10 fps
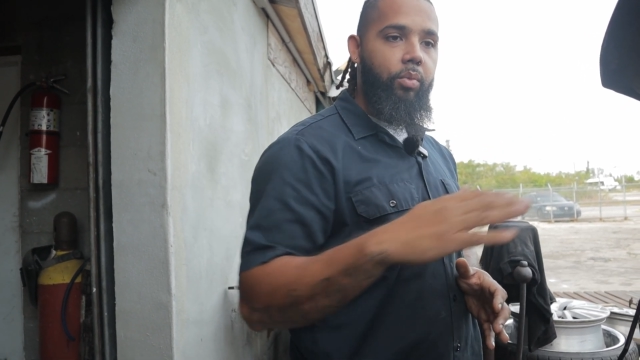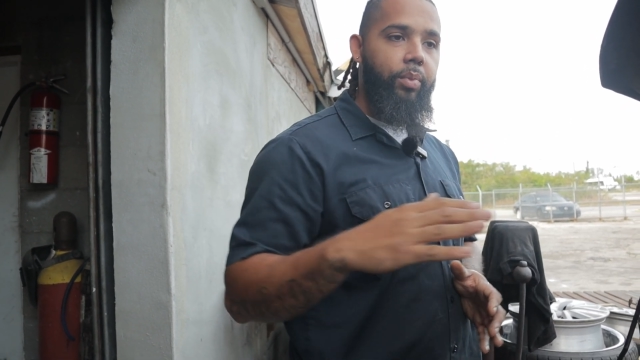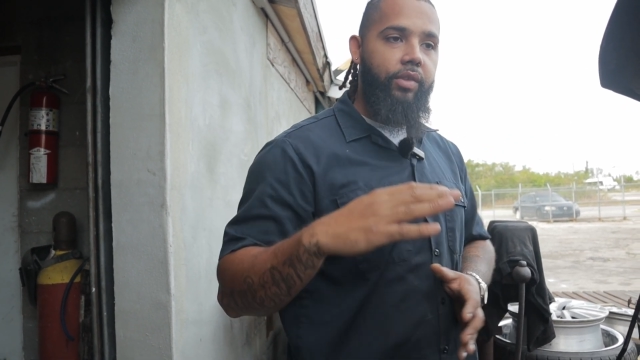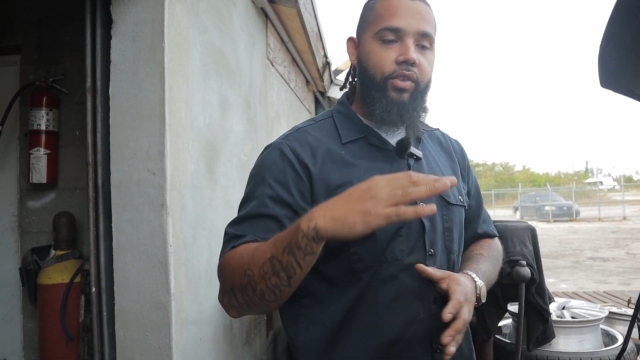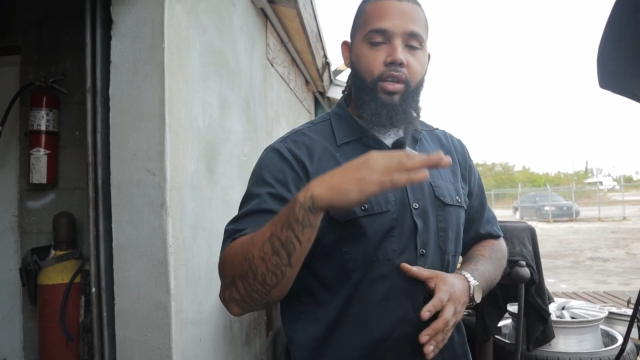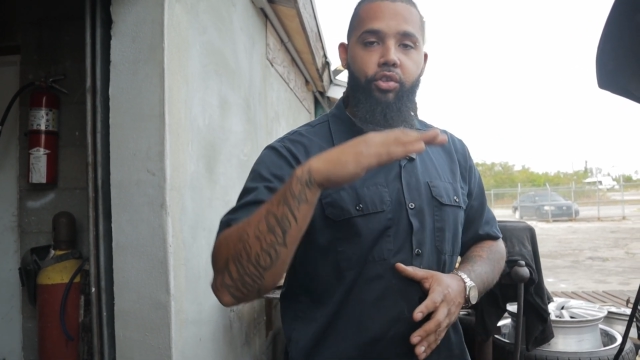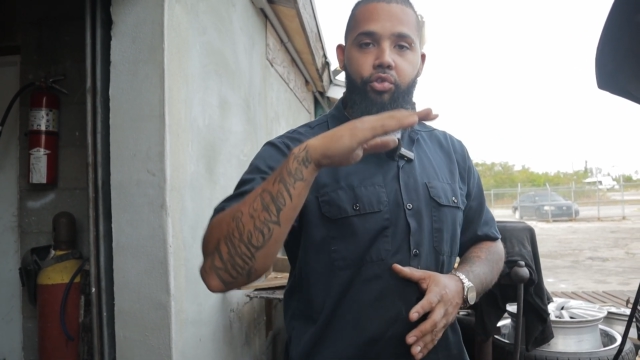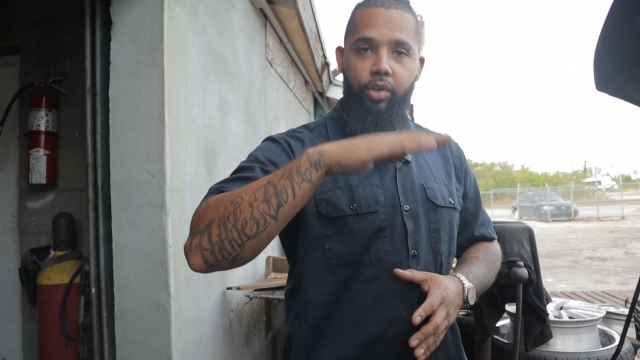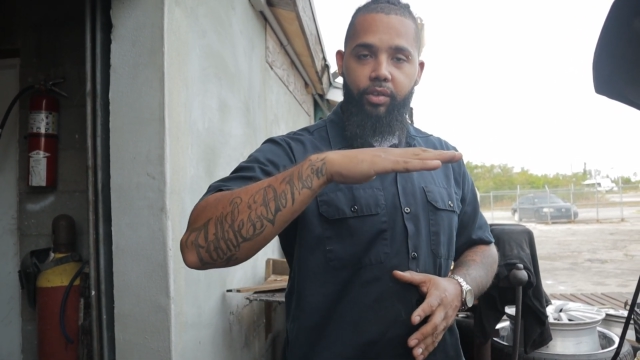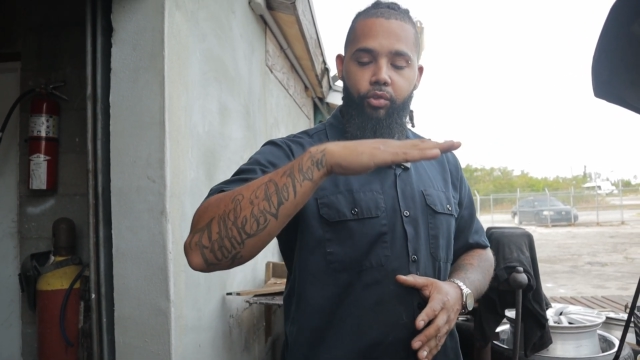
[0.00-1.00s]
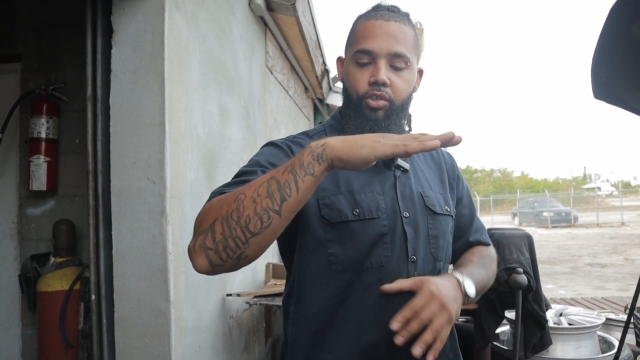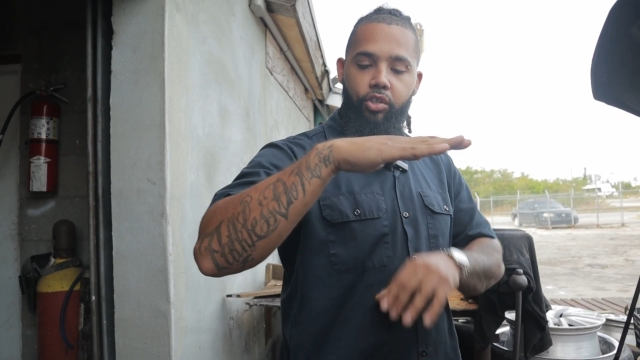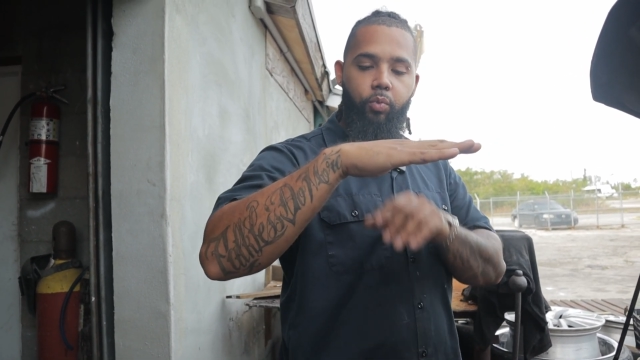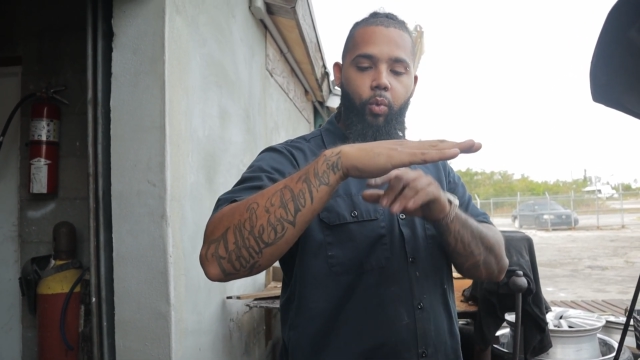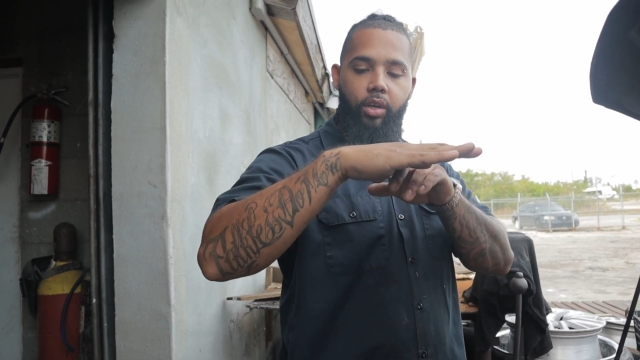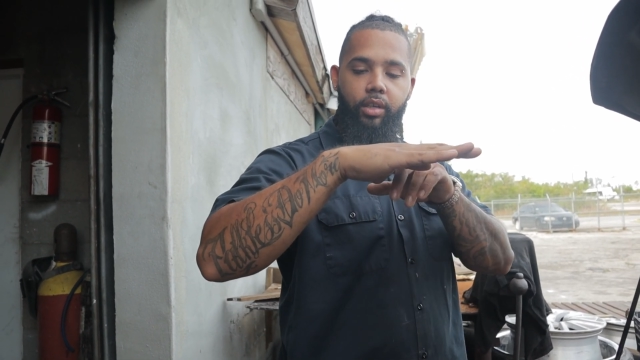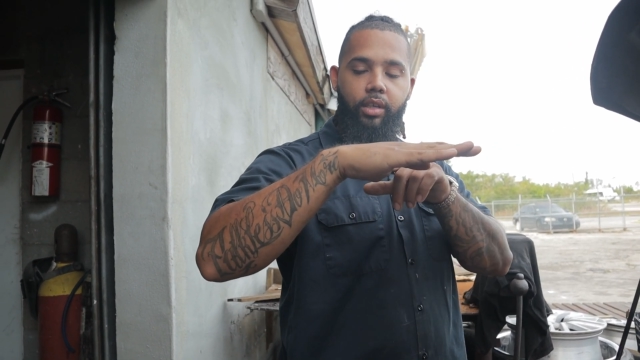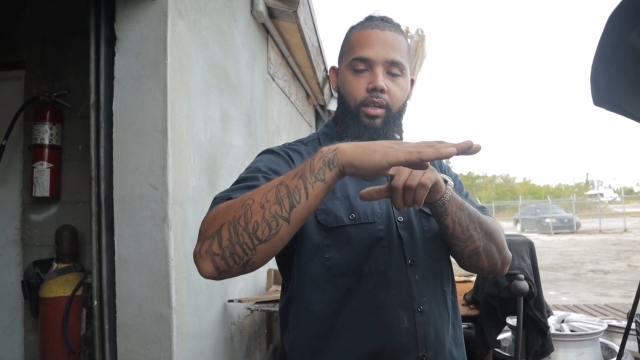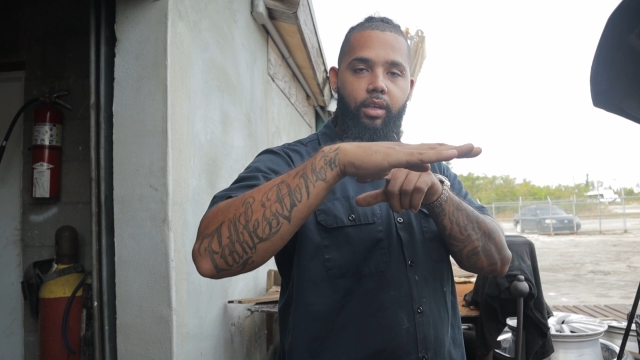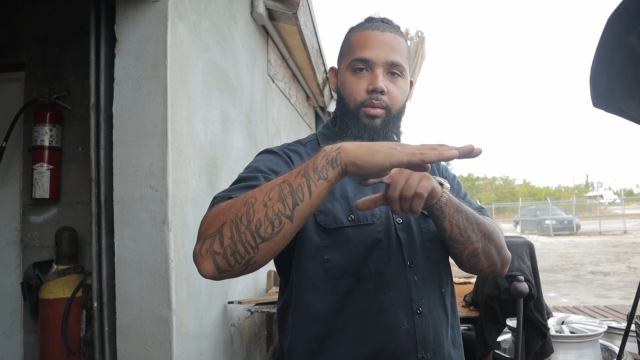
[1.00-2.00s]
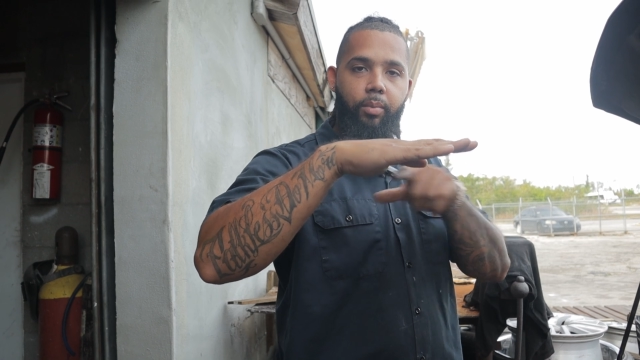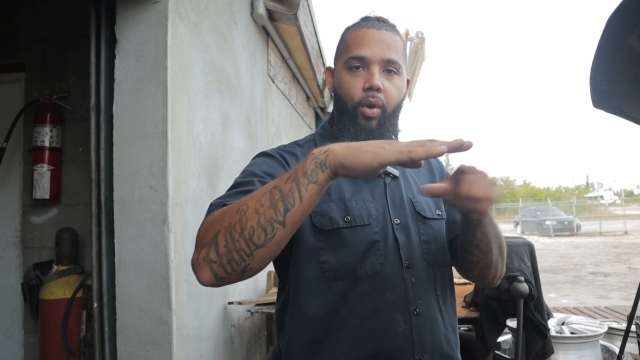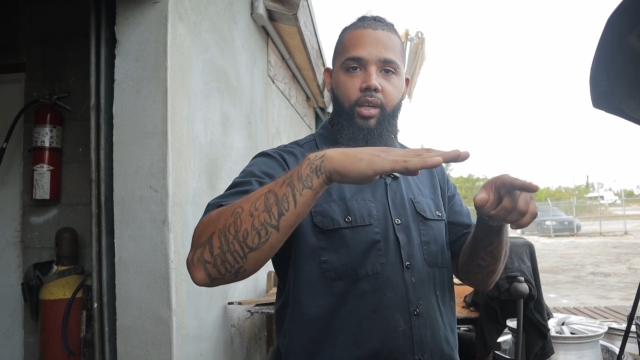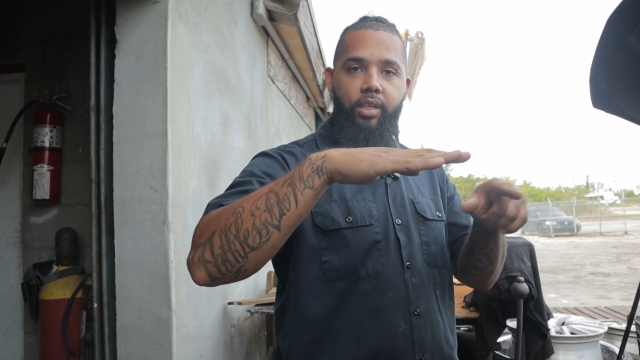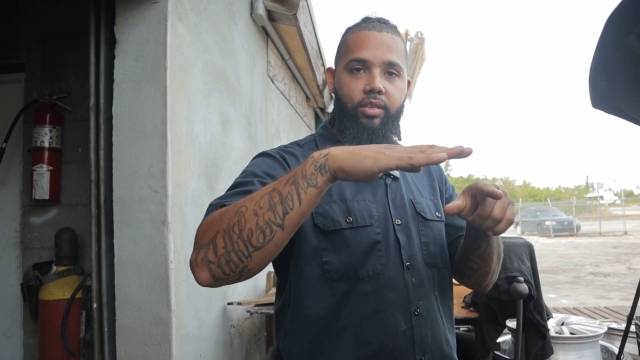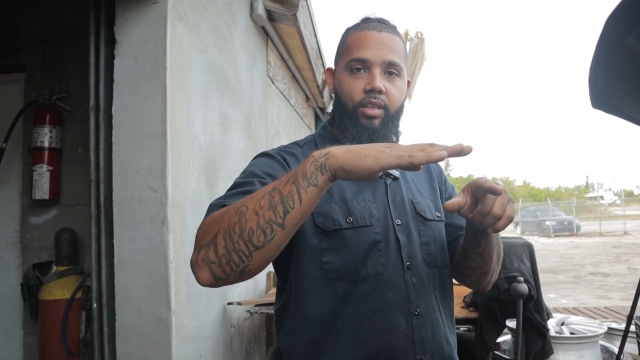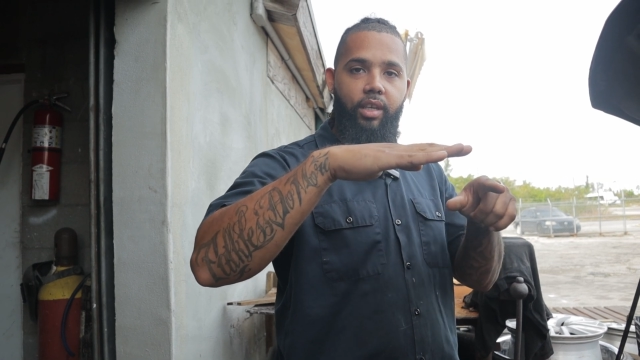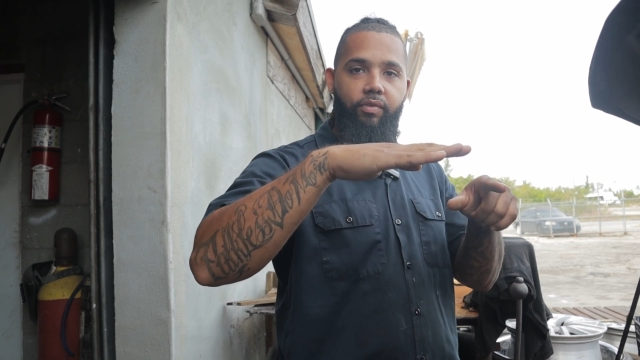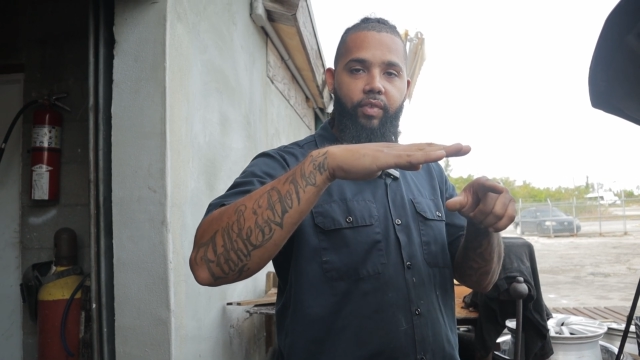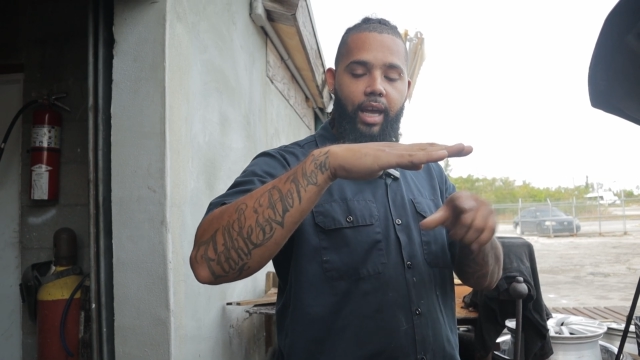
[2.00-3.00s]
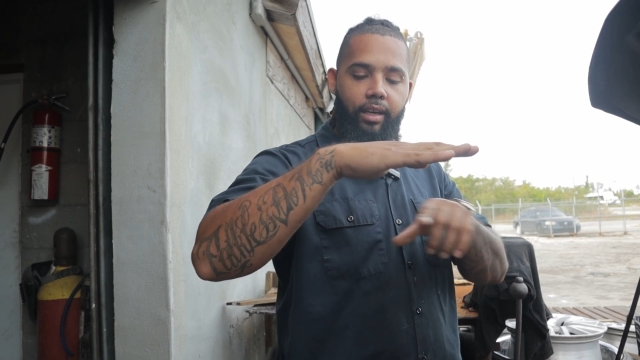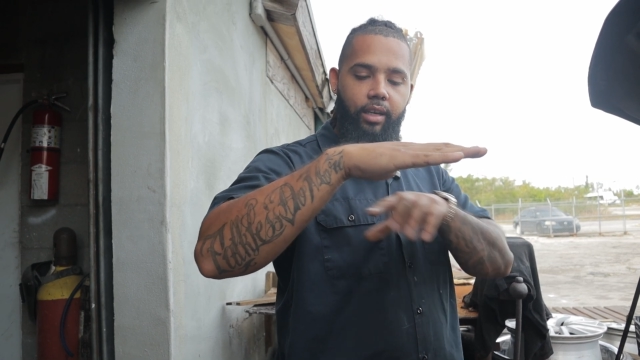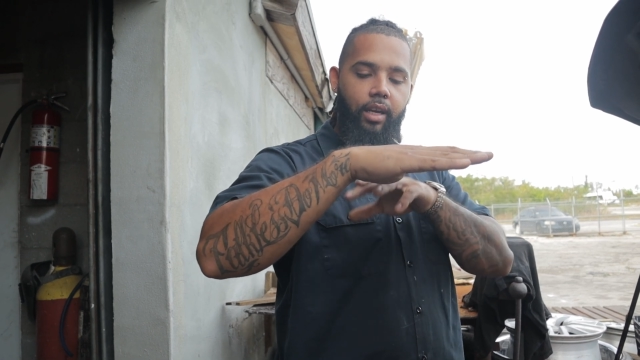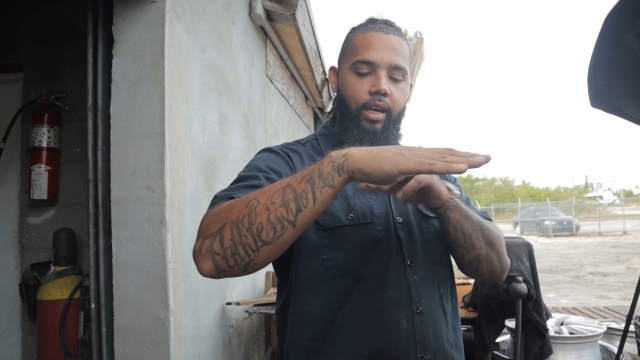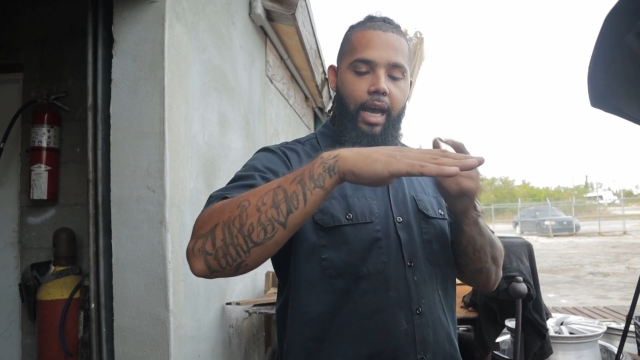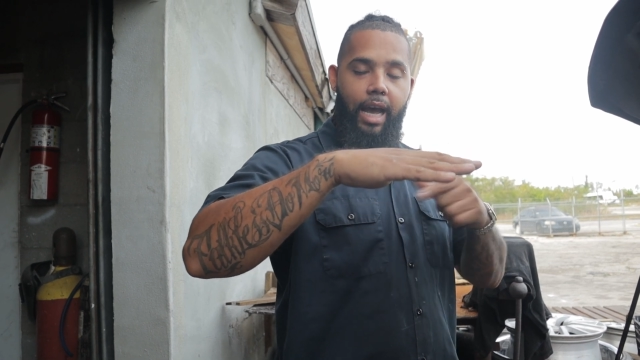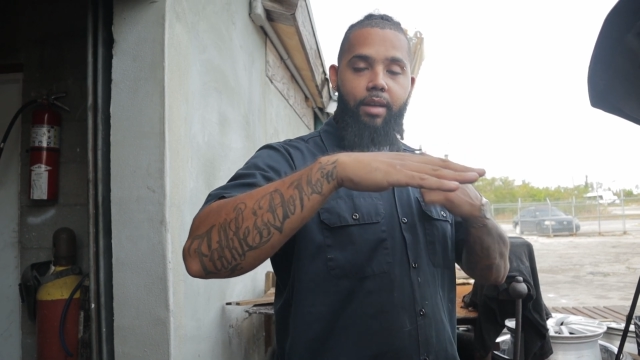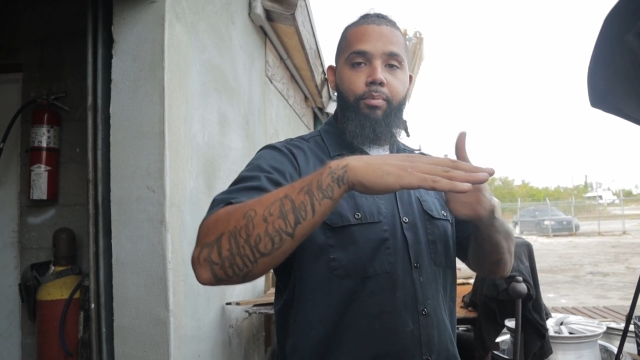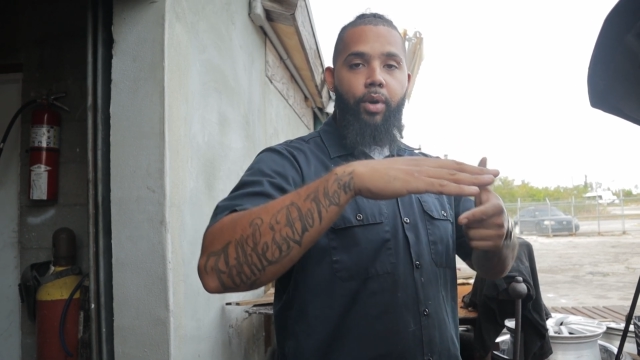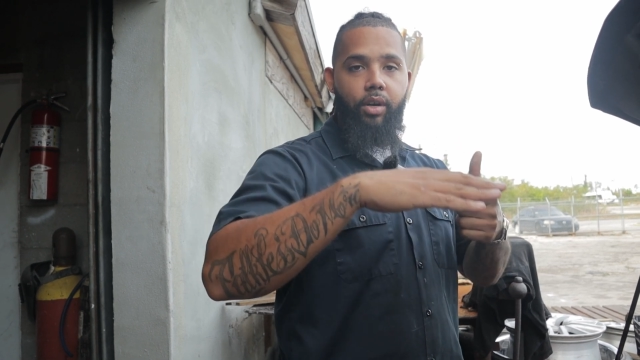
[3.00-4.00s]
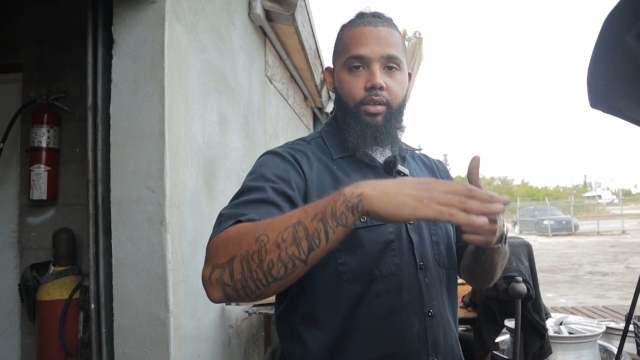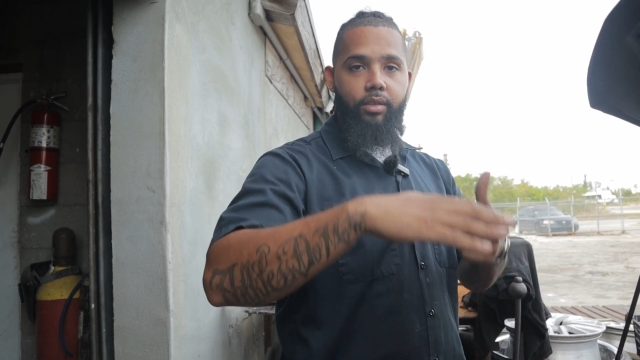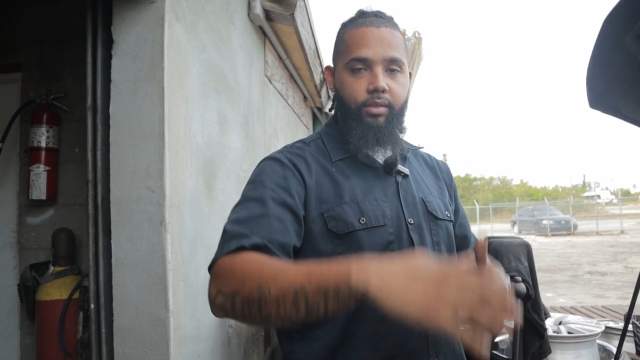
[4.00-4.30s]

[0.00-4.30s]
But if you're gonna drift, you just want the body to stay flat and burn.